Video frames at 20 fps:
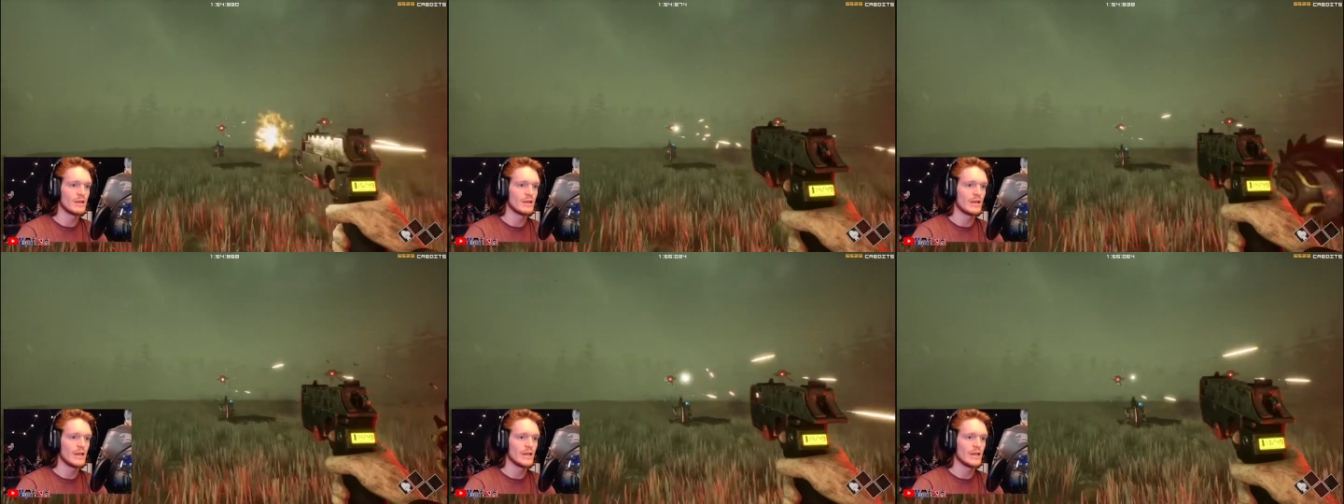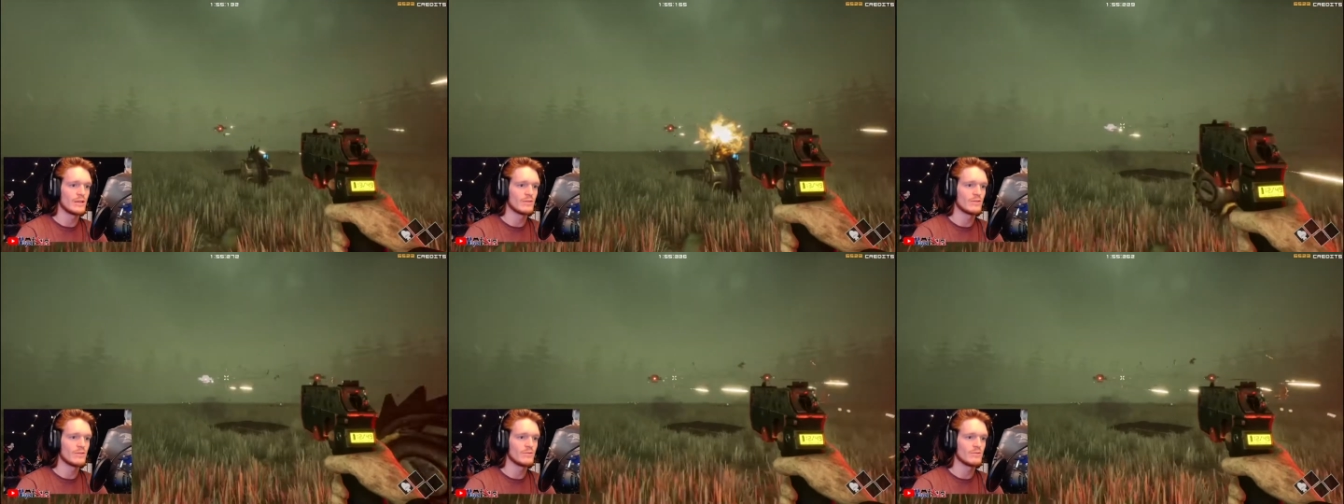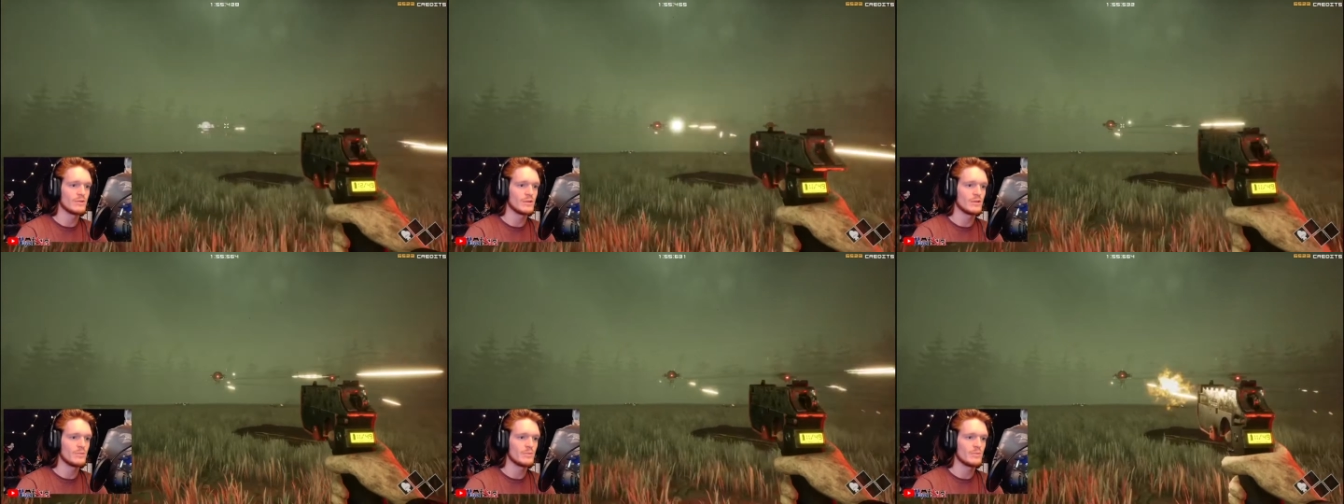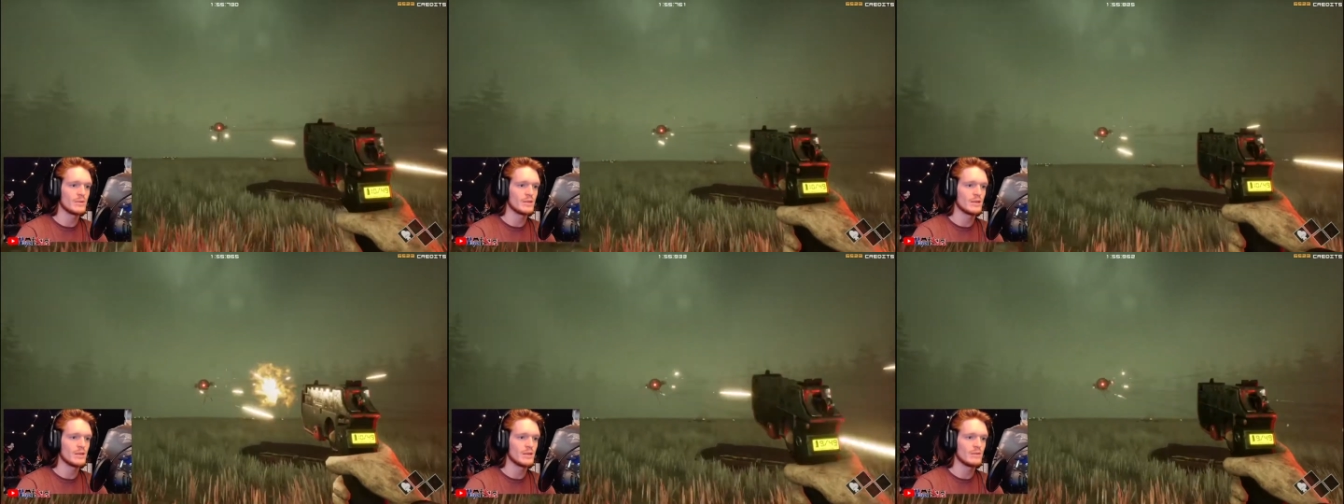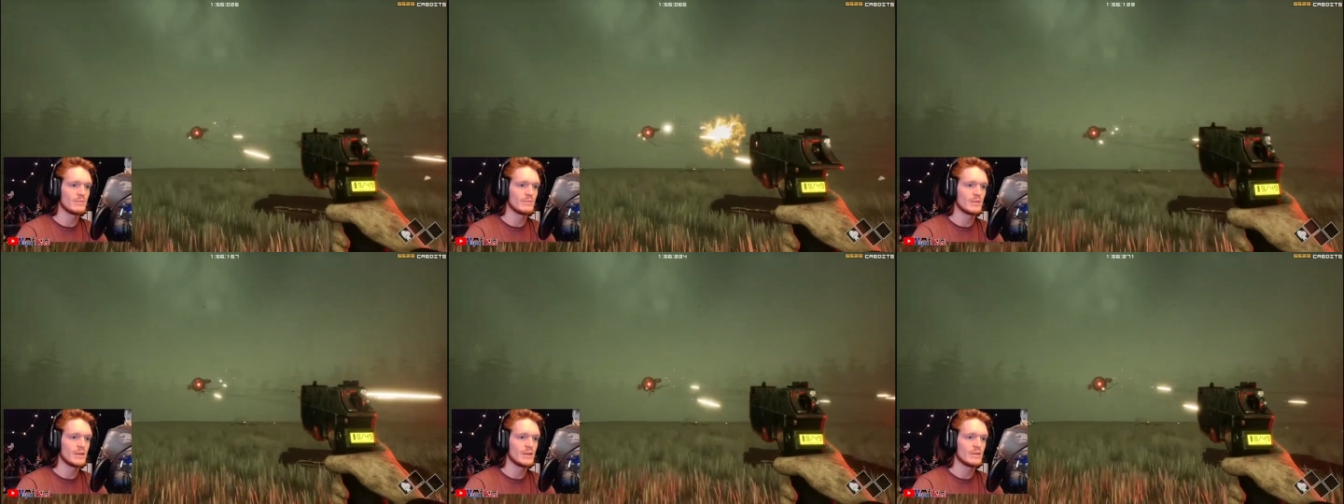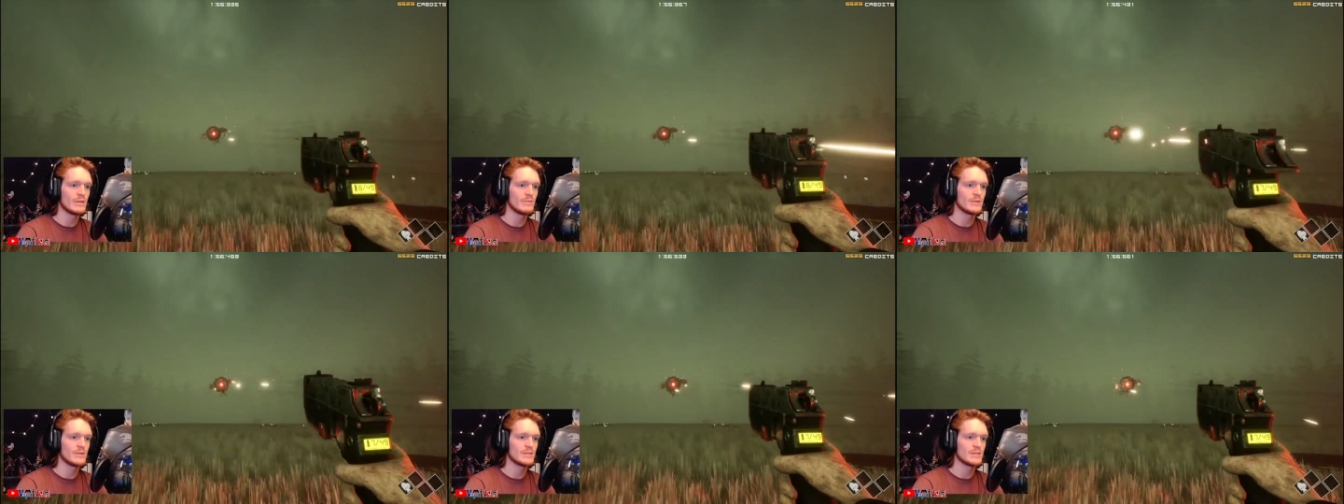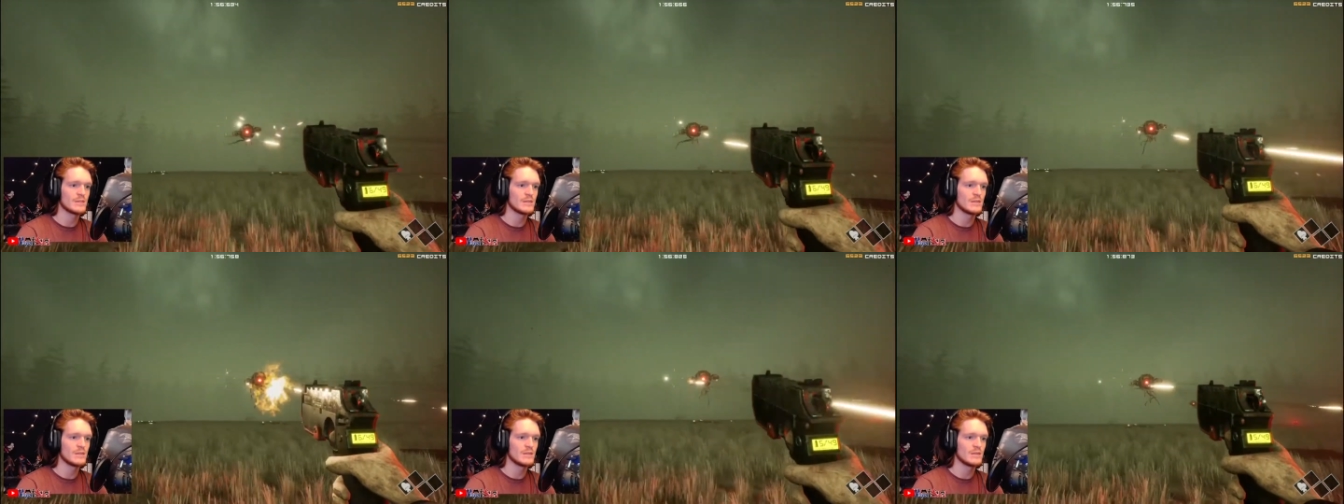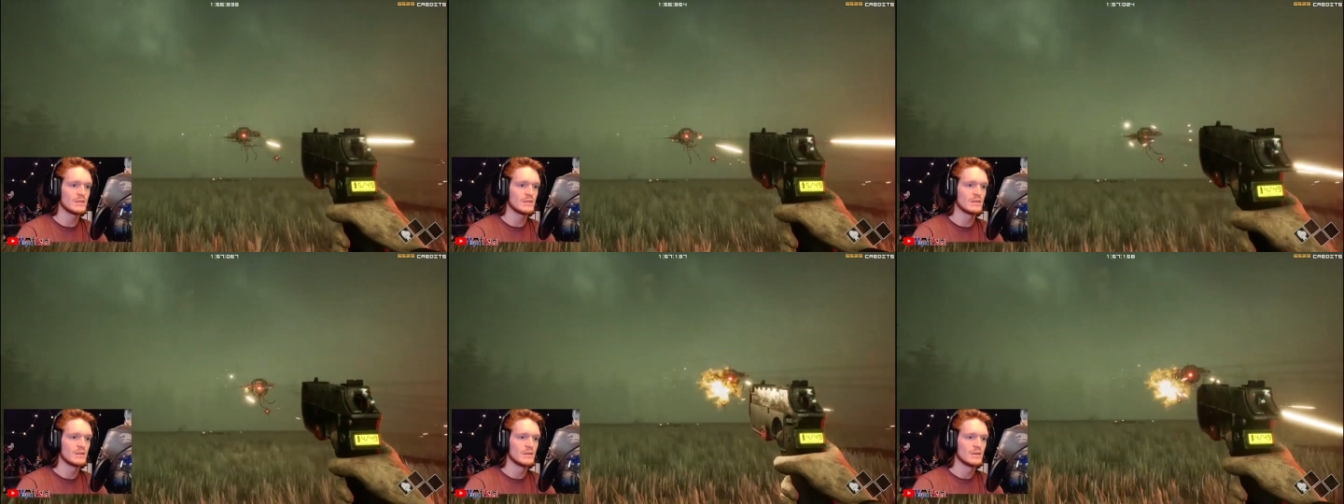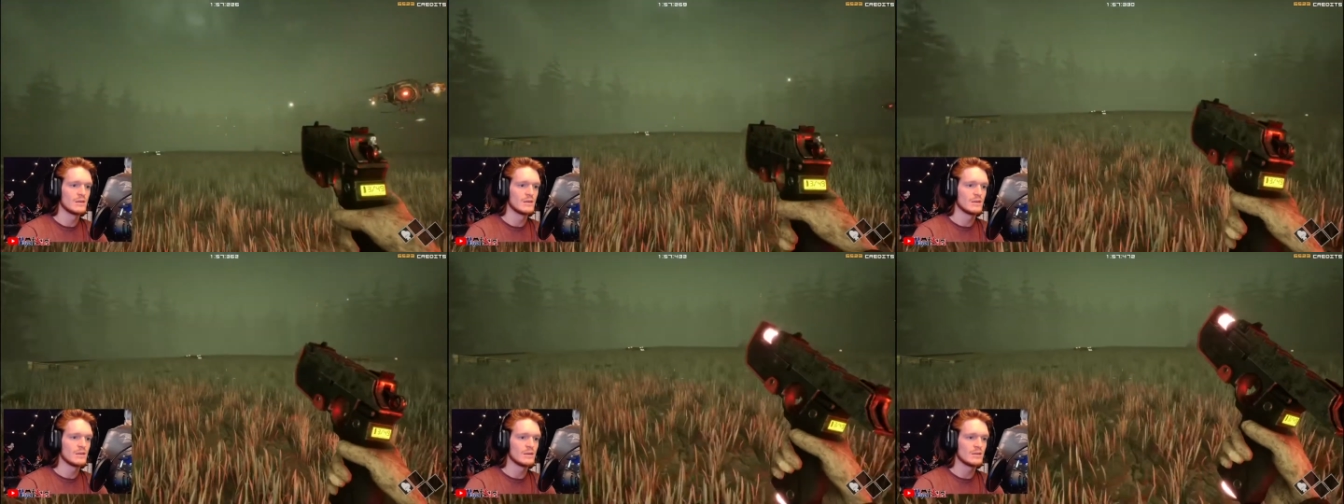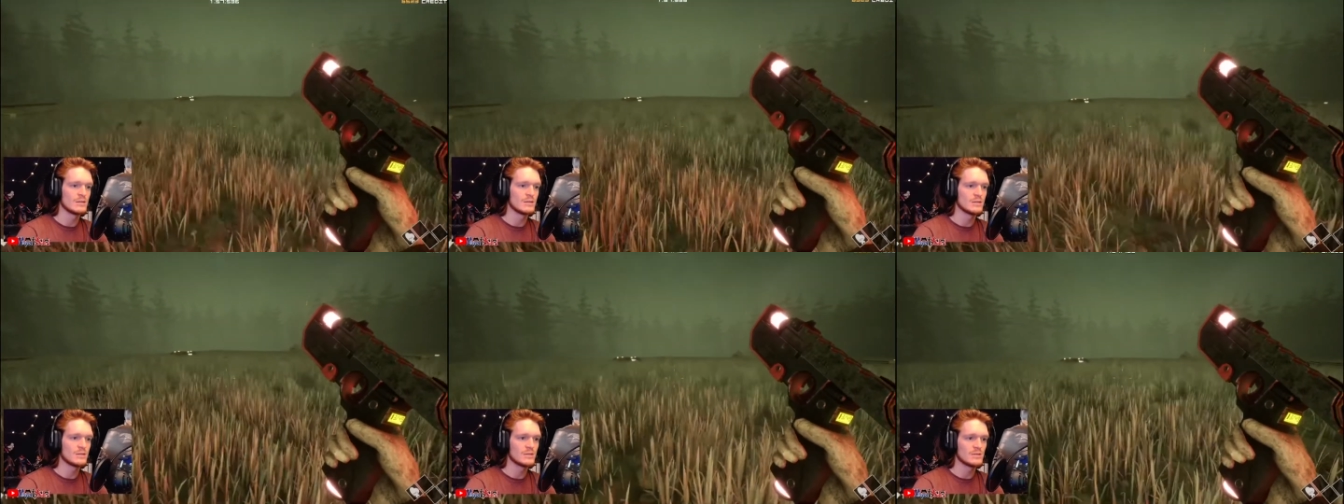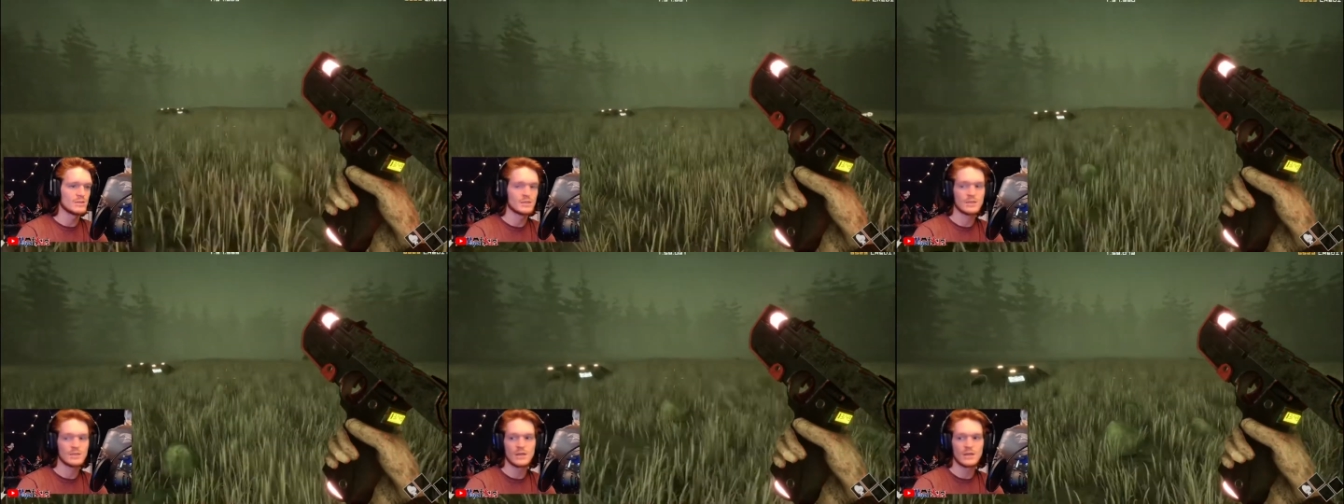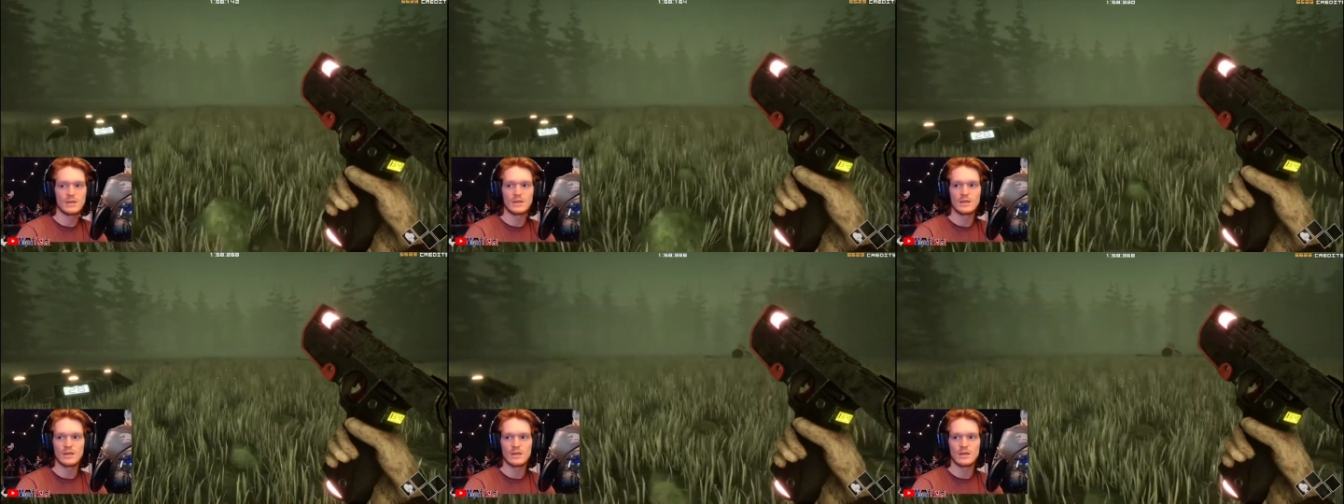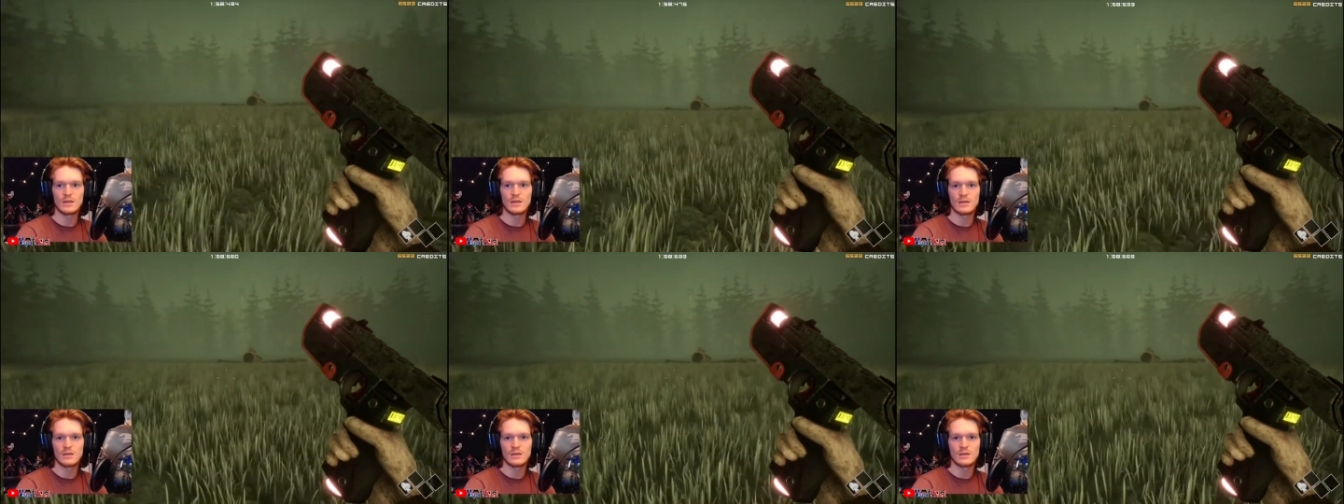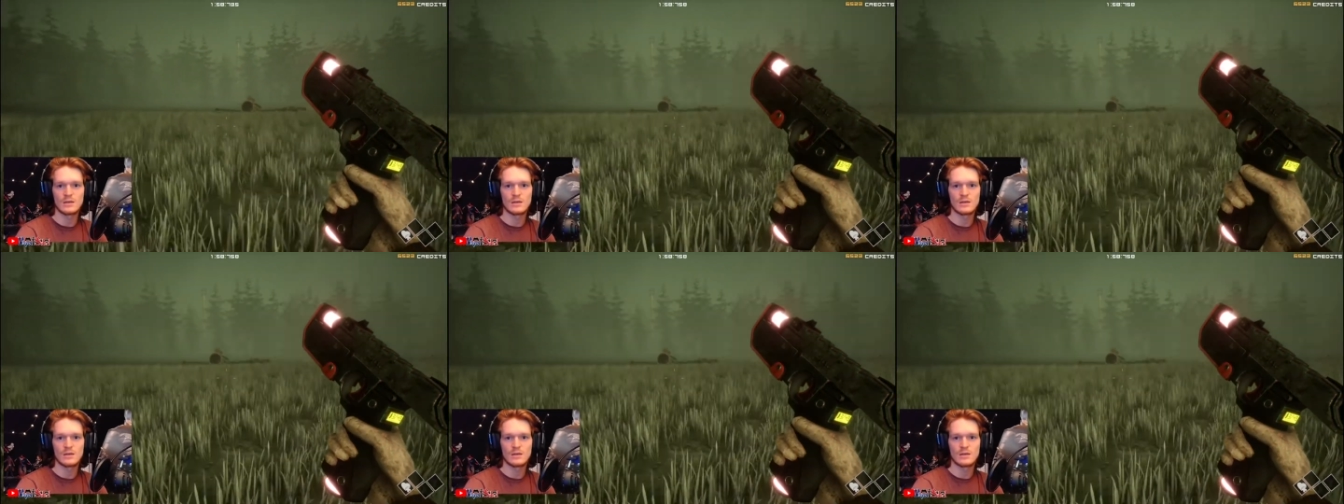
at three P M M S T until Sunday,